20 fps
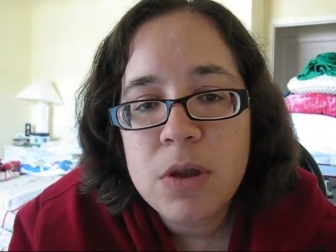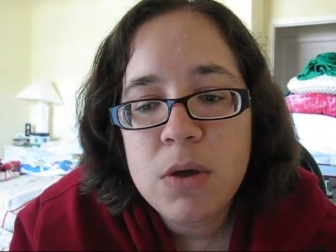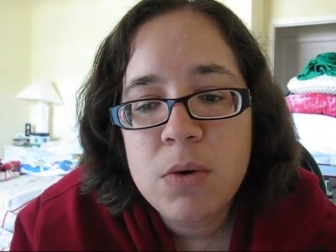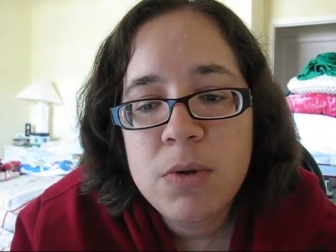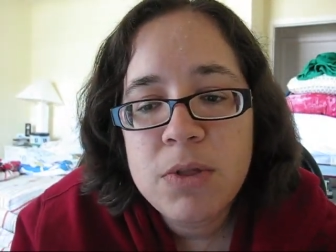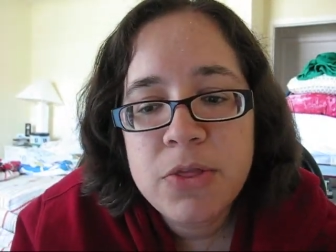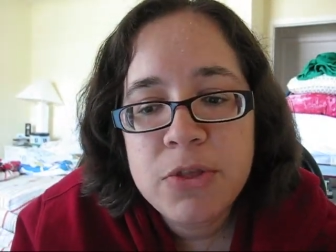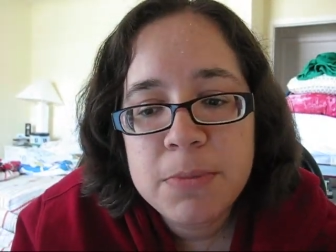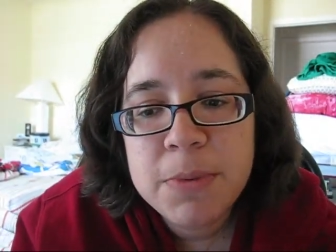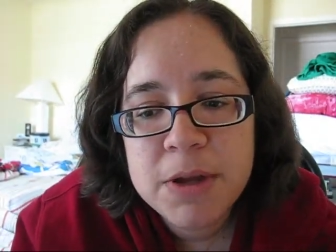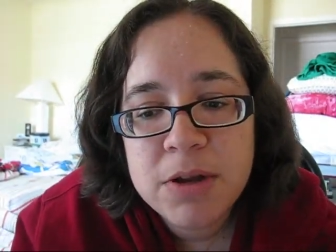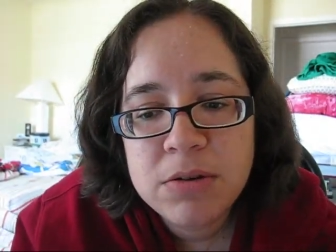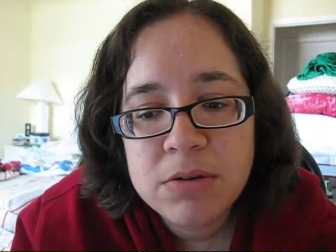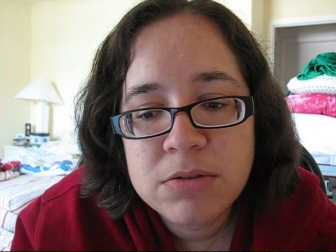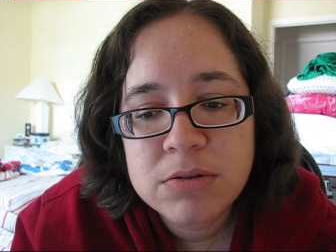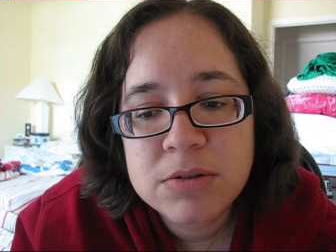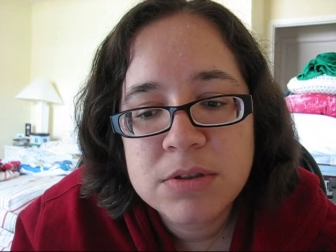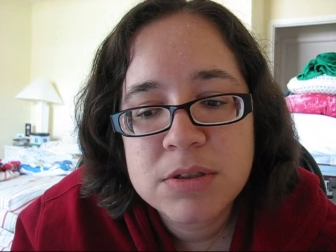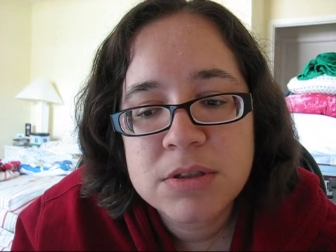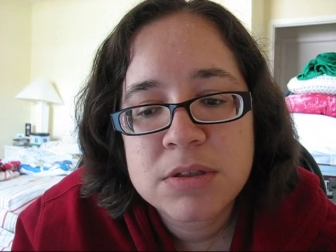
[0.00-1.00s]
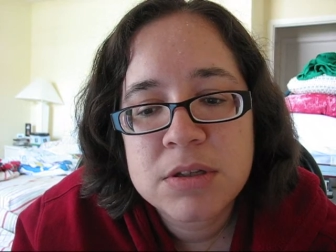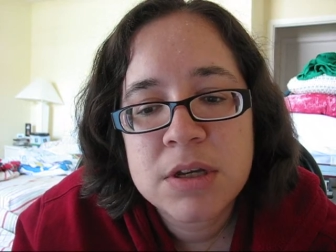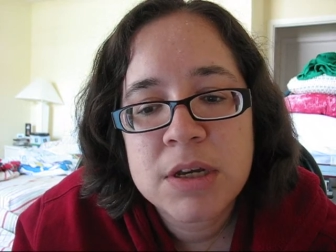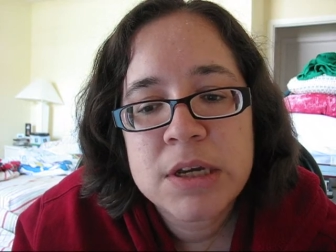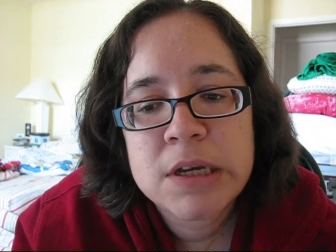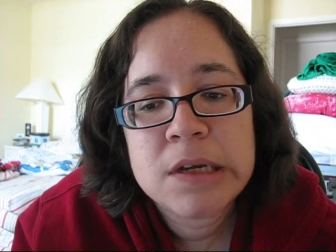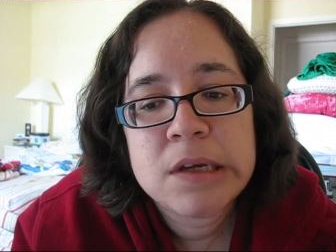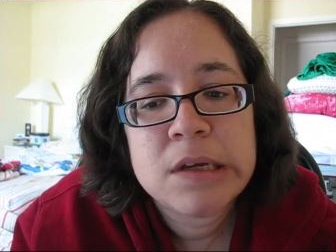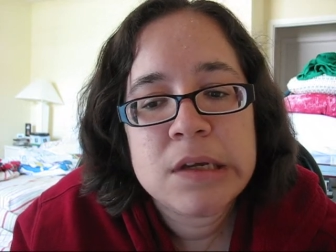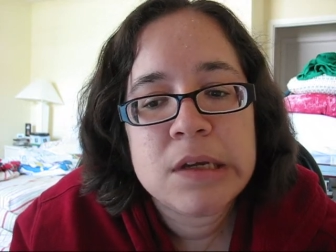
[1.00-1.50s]
with the Beatles
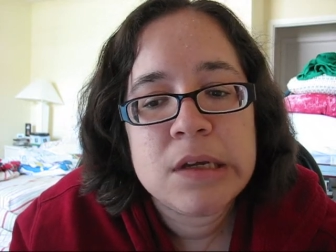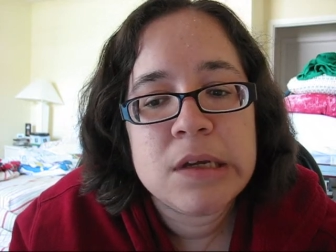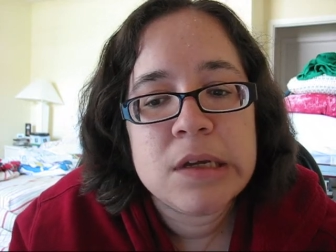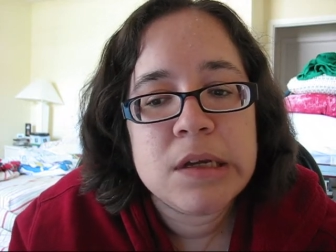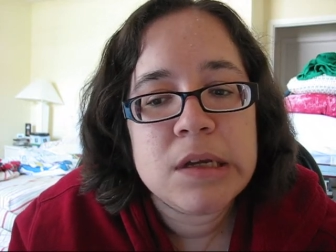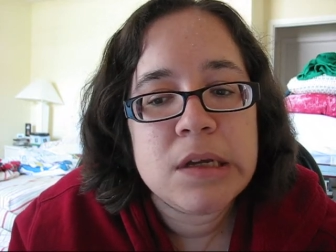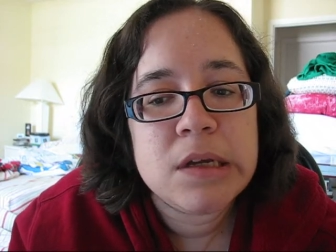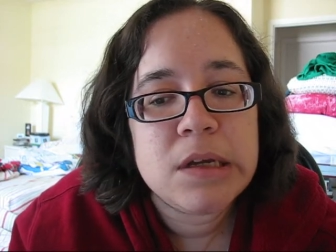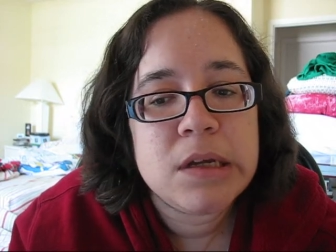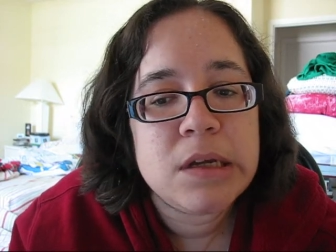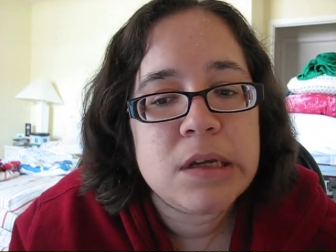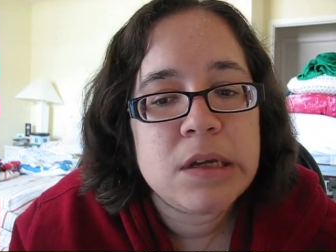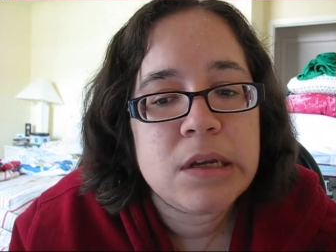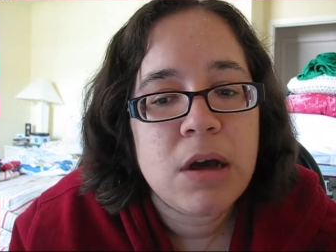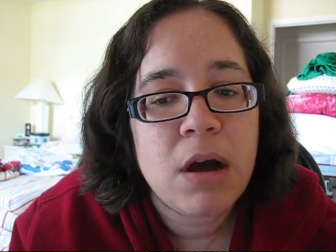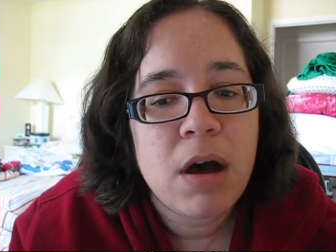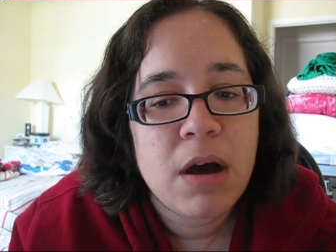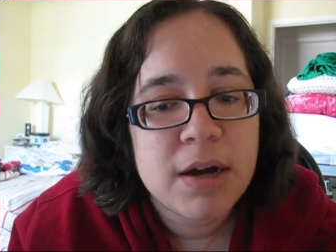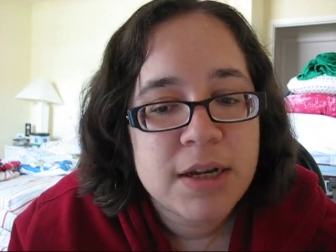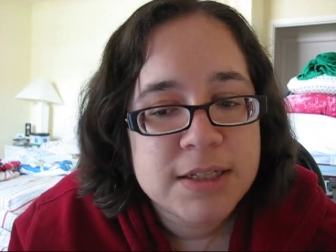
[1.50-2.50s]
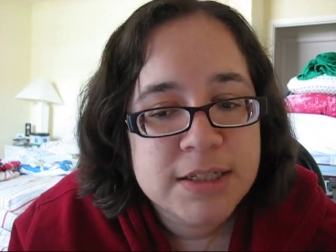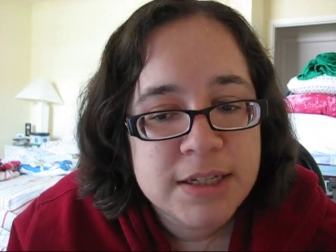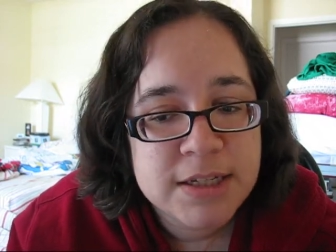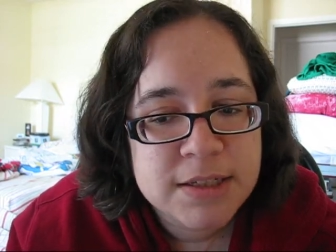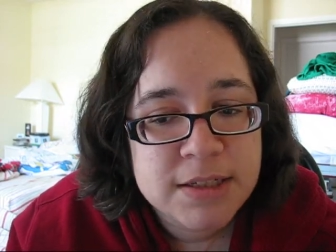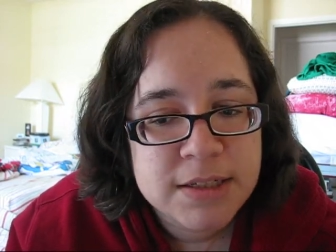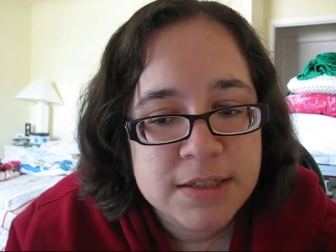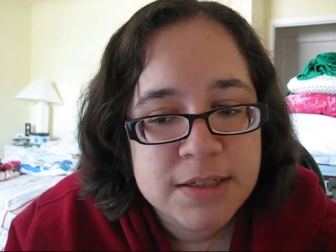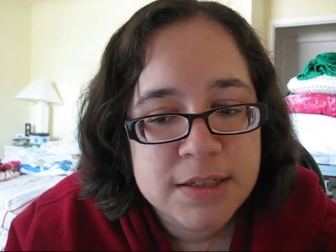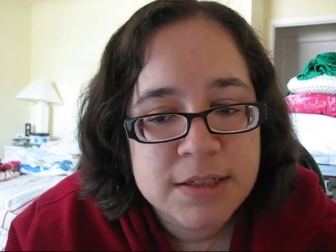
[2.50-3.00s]
in August
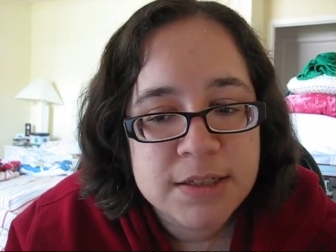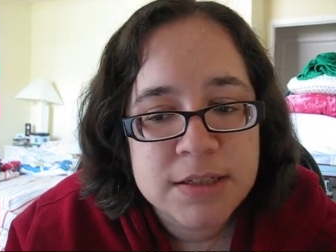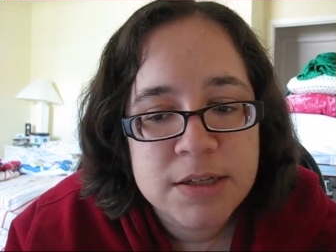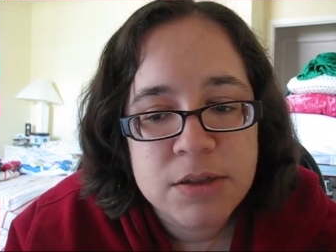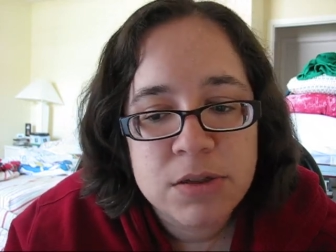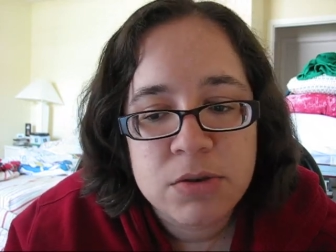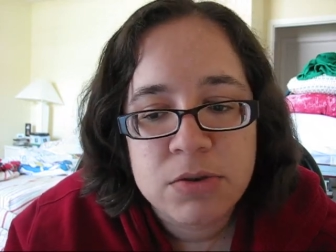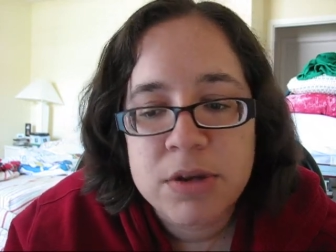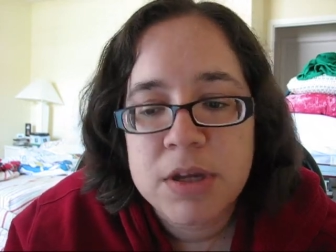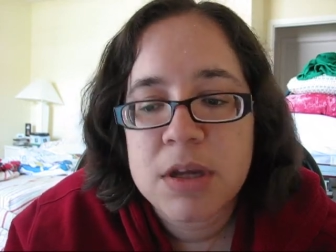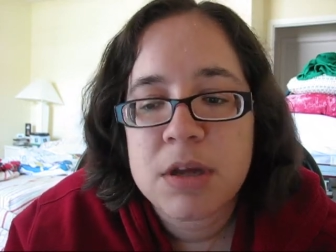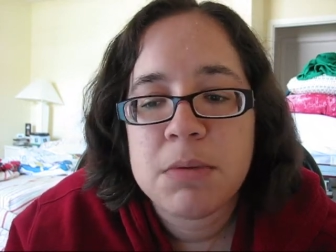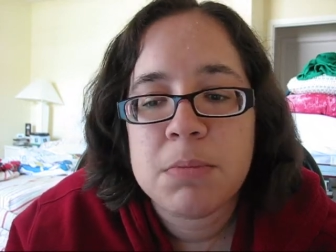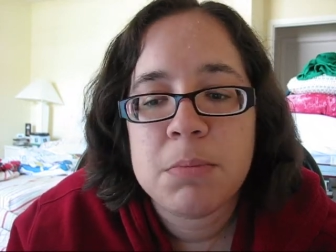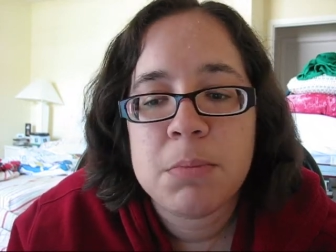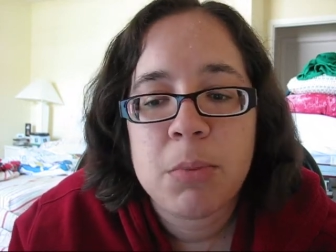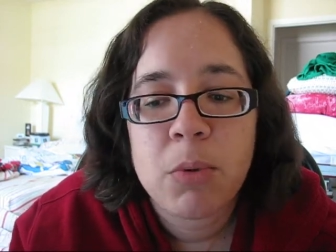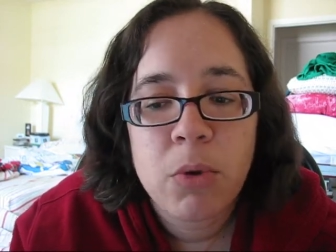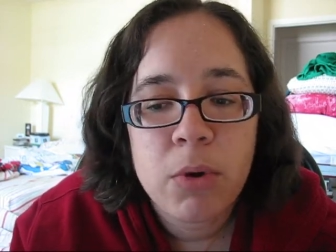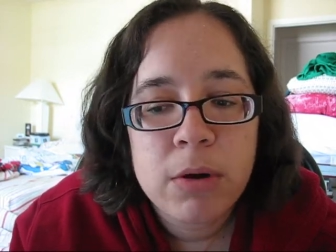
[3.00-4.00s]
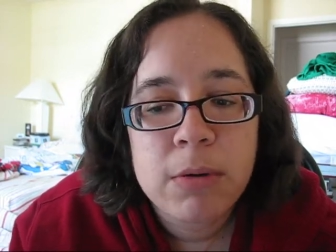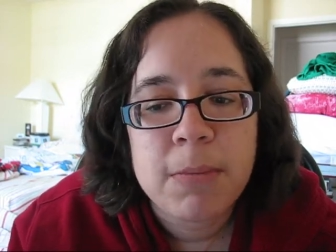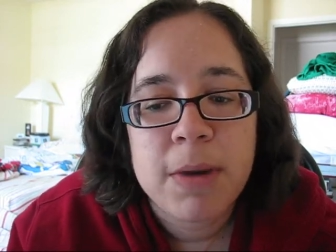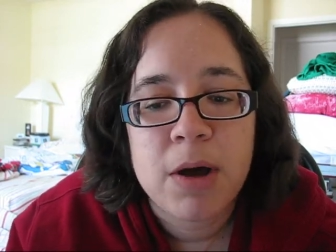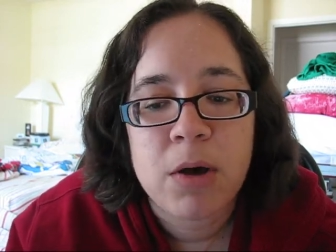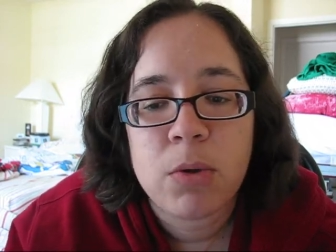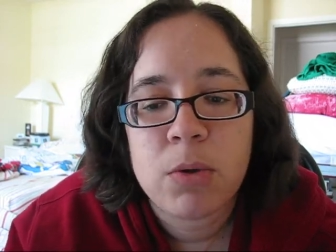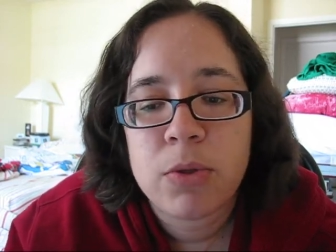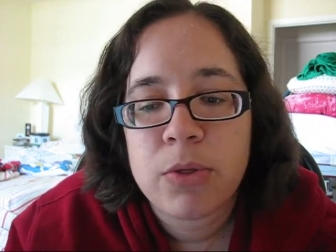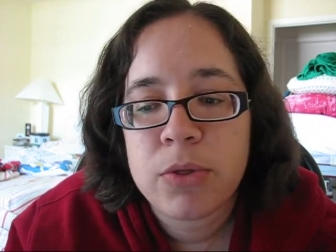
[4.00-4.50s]
1963 in
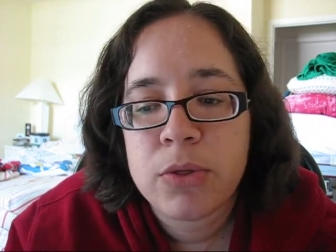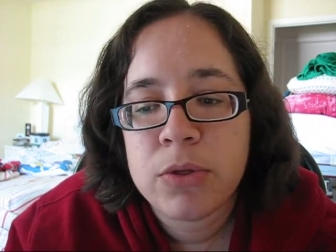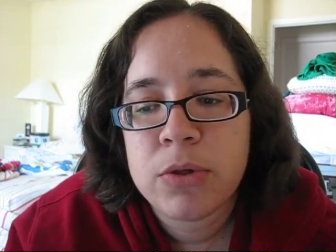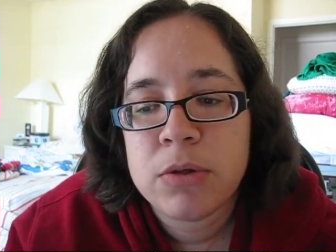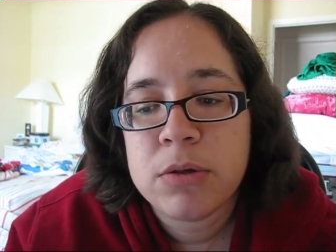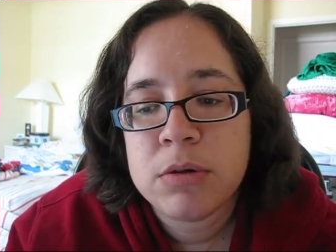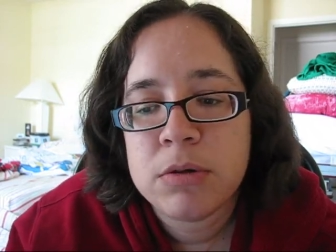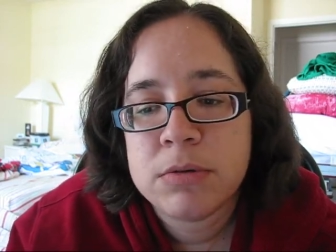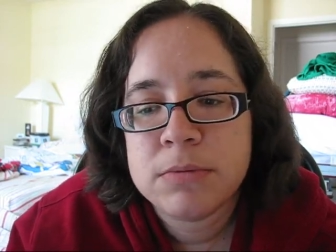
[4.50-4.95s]
Bournemouth.